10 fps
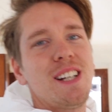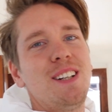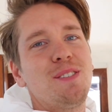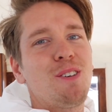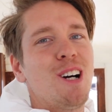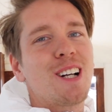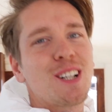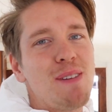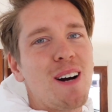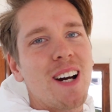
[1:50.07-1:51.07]
and
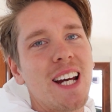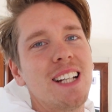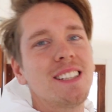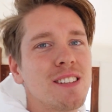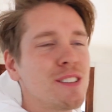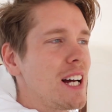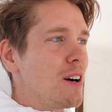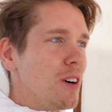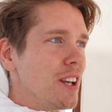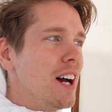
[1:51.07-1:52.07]
work my way to
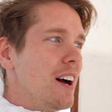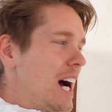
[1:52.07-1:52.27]
that one.